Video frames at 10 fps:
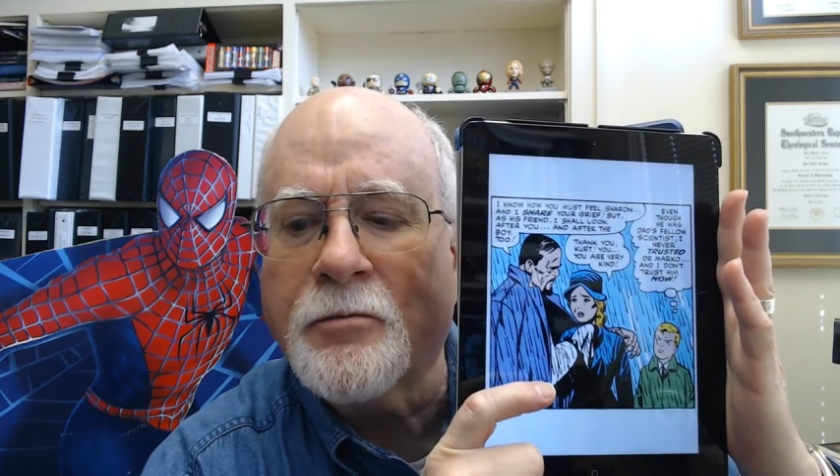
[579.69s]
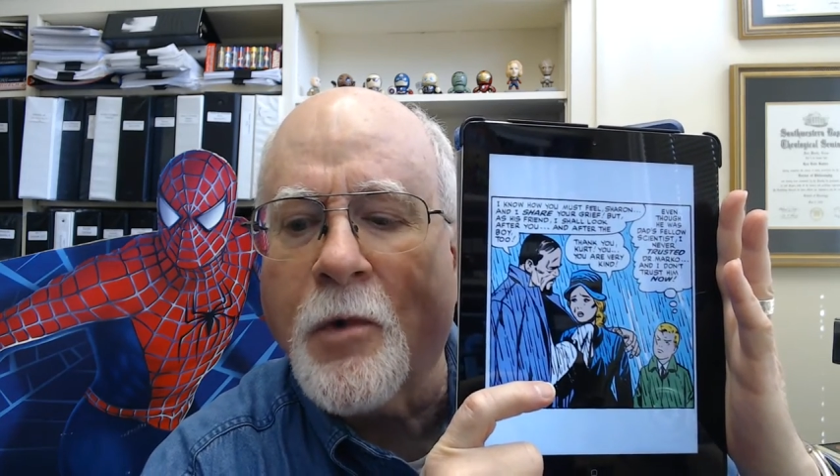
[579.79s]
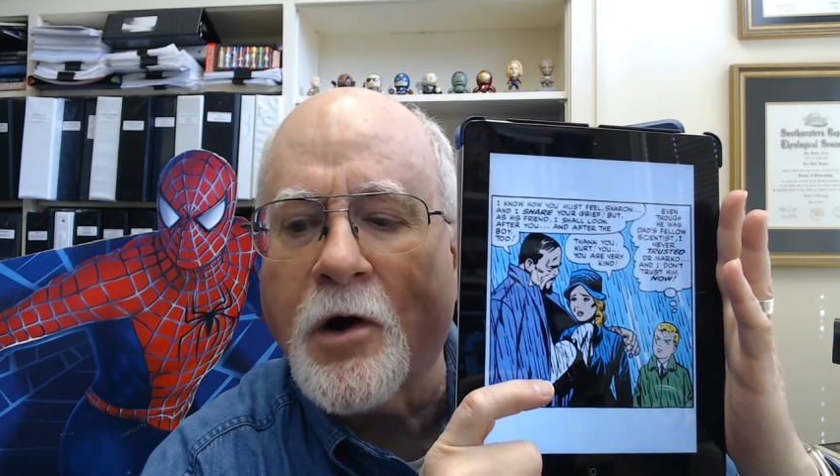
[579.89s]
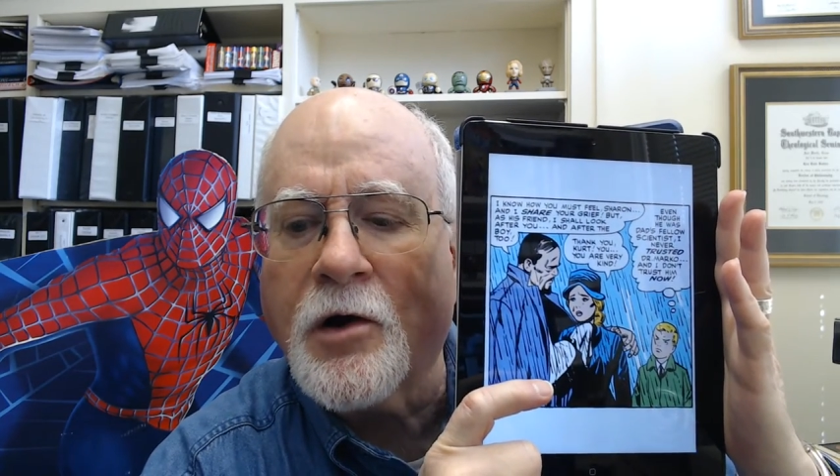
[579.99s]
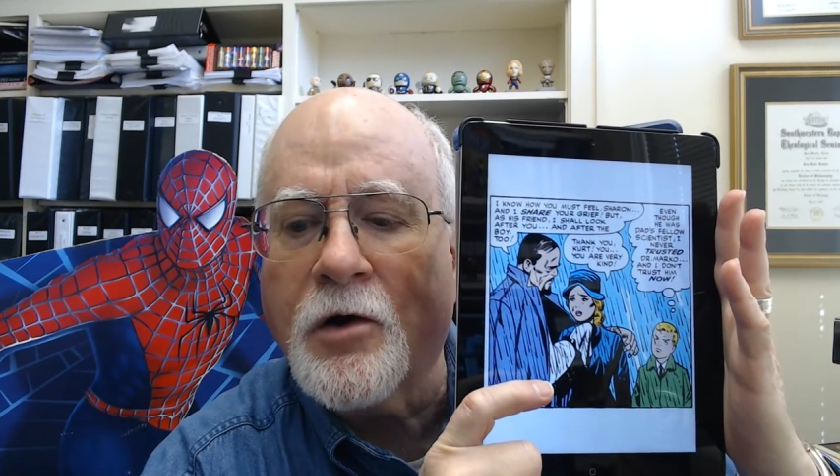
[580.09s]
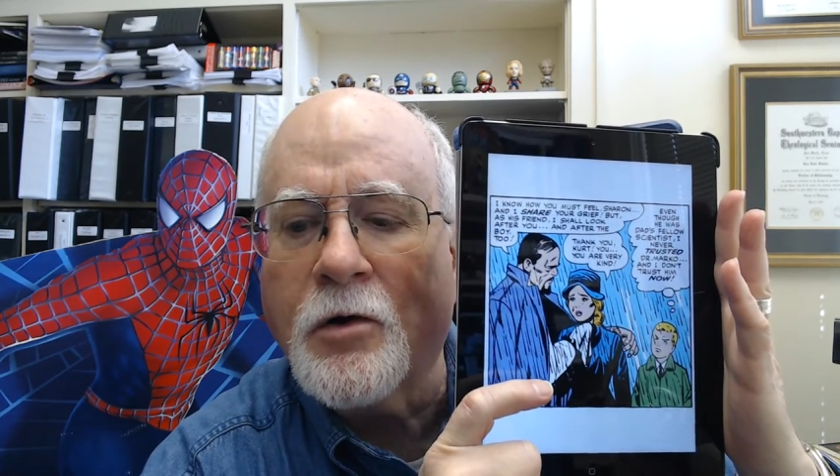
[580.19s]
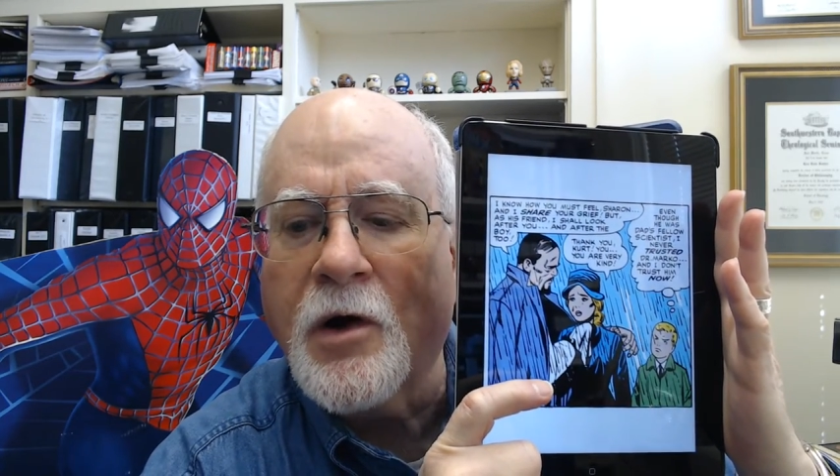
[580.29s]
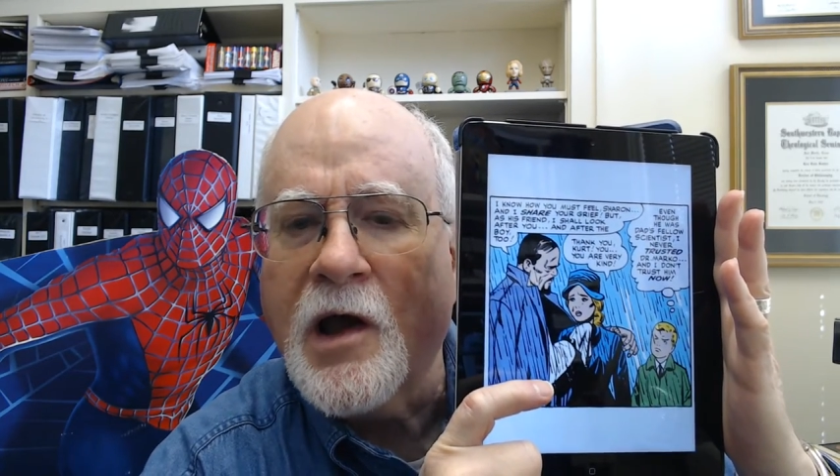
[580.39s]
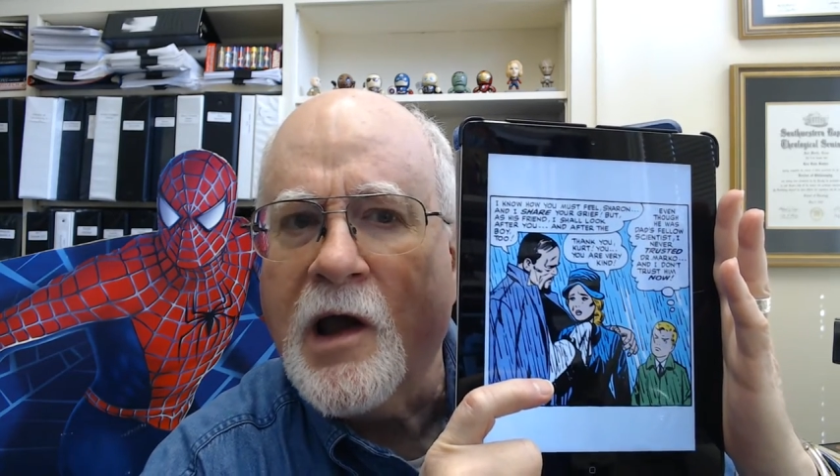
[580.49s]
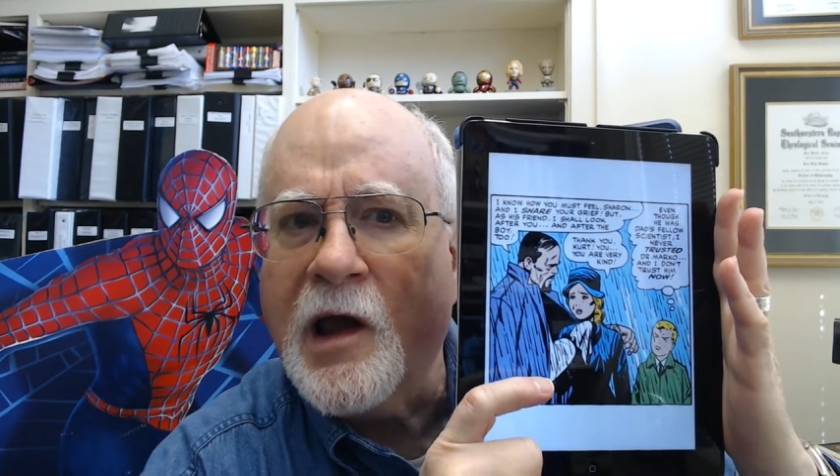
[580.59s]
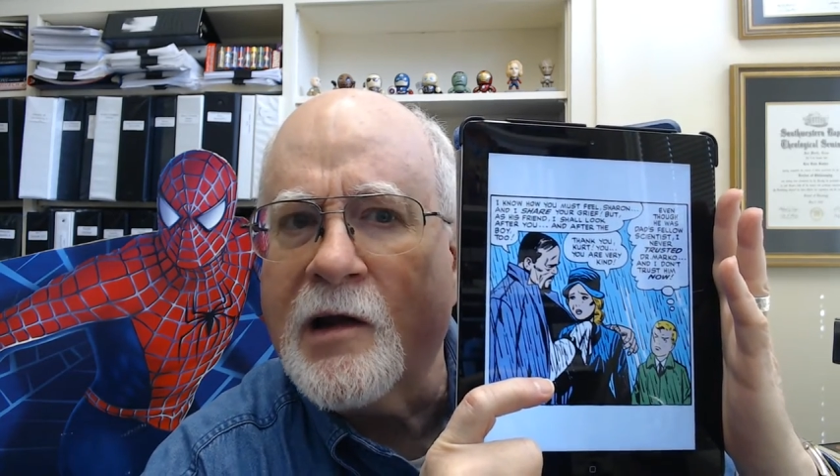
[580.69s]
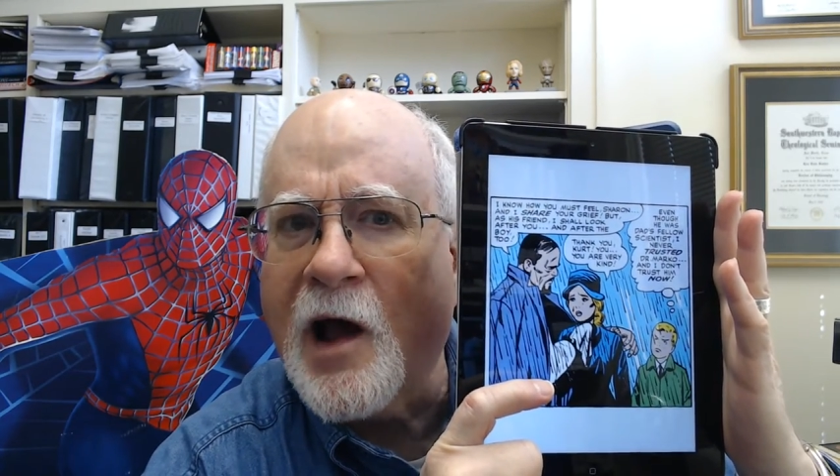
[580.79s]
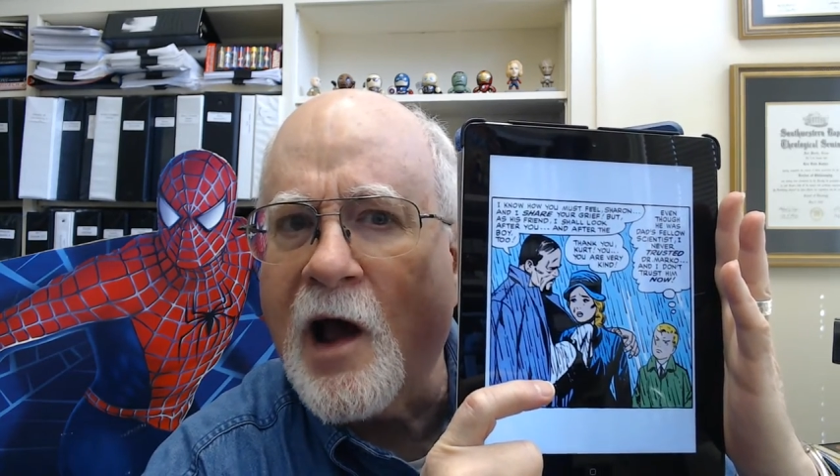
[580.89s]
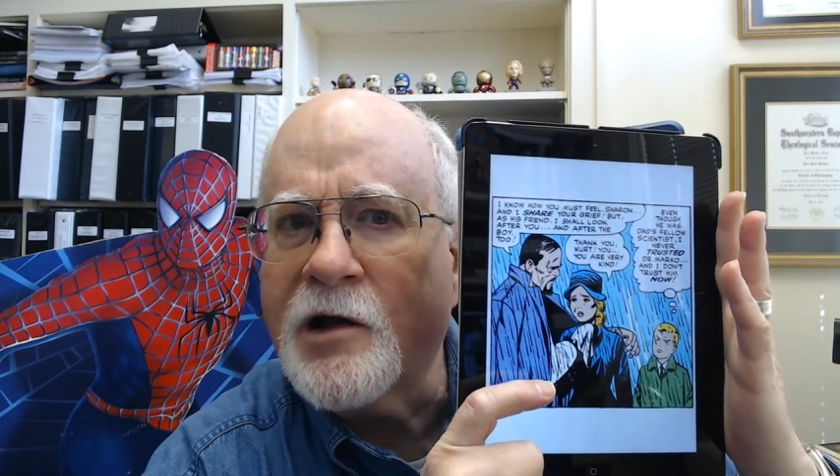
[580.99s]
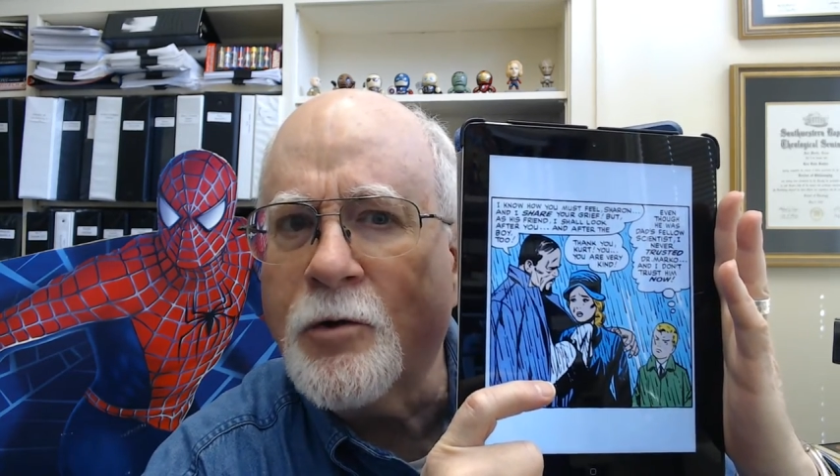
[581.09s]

Marko, and I